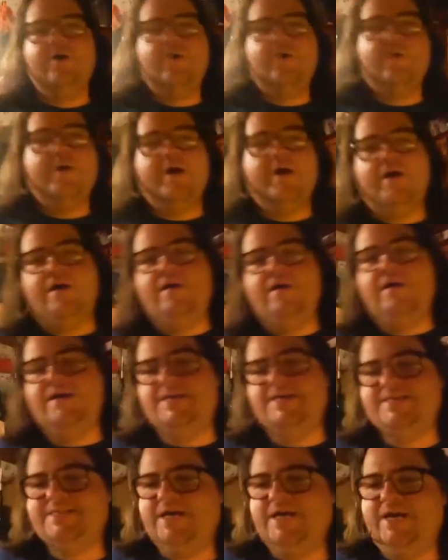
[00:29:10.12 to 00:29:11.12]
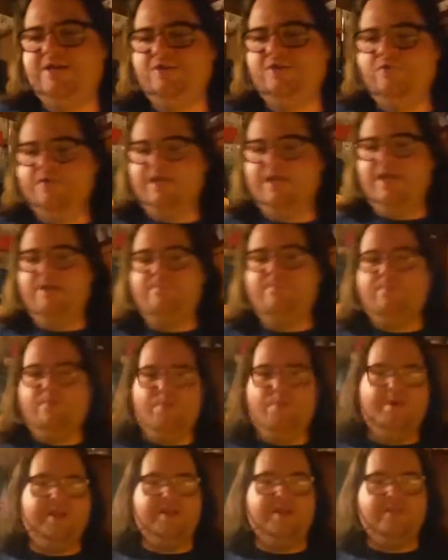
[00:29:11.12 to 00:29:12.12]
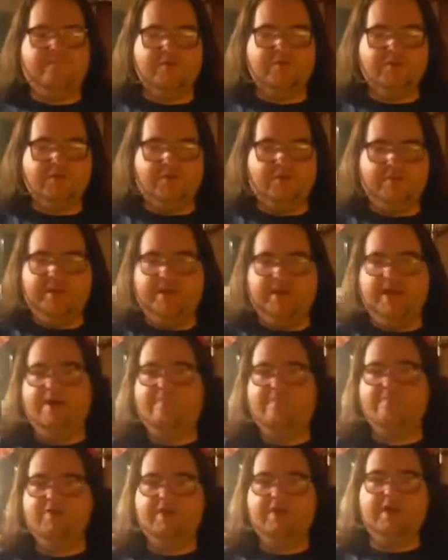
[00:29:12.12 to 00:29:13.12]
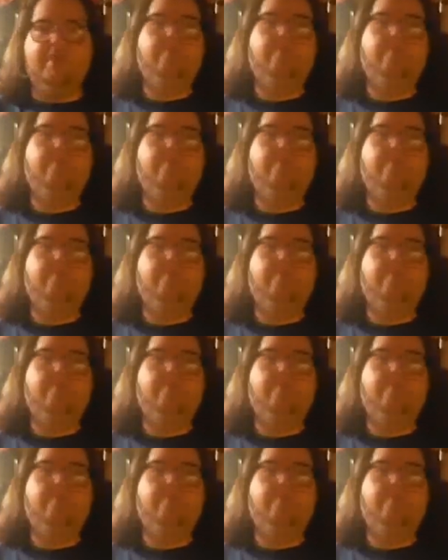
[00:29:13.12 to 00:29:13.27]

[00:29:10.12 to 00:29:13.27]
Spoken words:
where is that you get a point for showing up, you get